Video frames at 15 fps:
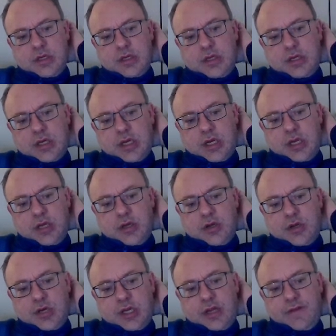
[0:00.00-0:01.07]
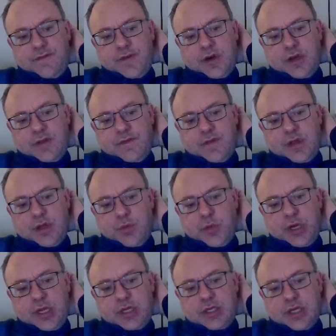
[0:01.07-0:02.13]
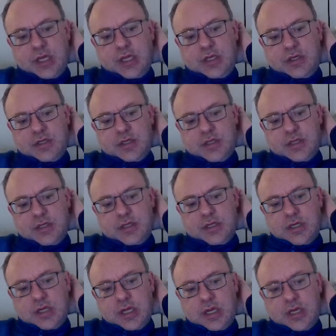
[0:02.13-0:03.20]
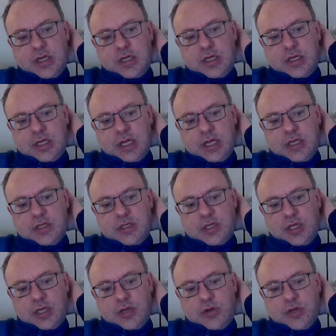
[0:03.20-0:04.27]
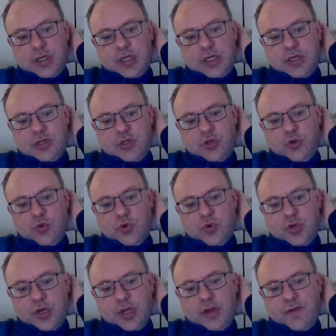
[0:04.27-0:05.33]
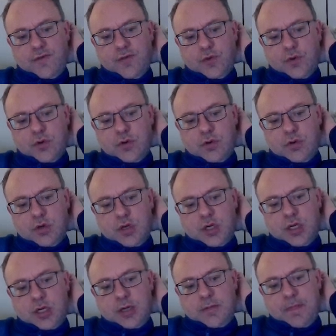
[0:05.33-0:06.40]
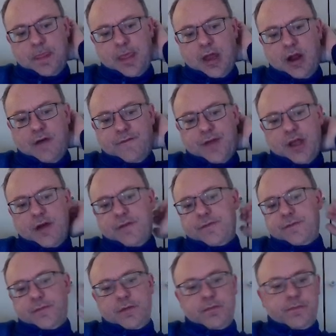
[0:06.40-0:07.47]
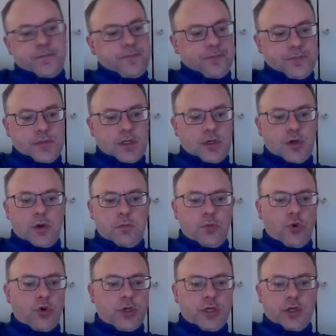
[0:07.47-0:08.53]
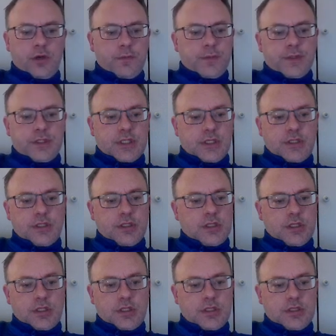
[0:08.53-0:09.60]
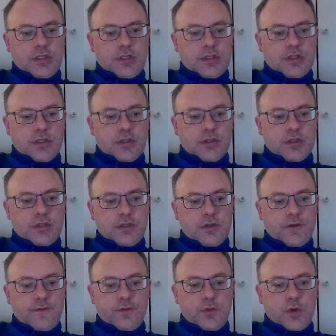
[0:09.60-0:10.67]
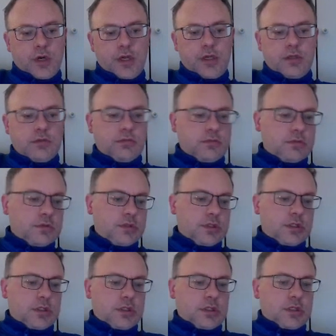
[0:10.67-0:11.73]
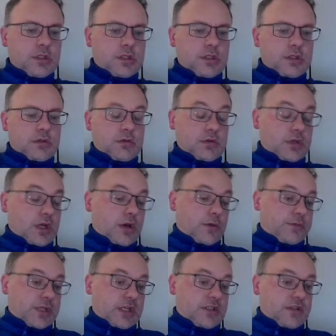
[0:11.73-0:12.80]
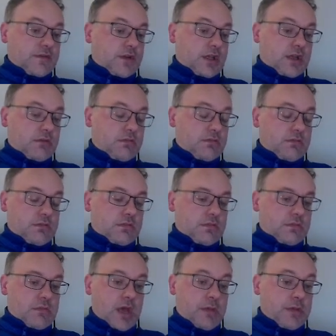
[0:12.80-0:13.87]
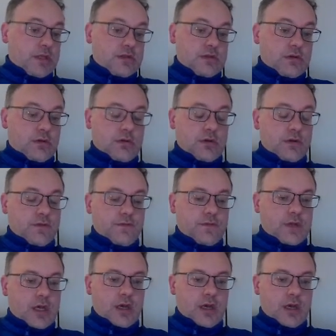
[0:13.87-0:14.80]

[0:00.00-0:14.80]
and then go knight d5, and when he takes, I go knight d2 or knight h4, and I think I've got more than compensation here. This just looks good for white. Although objectively, maybe it's not good that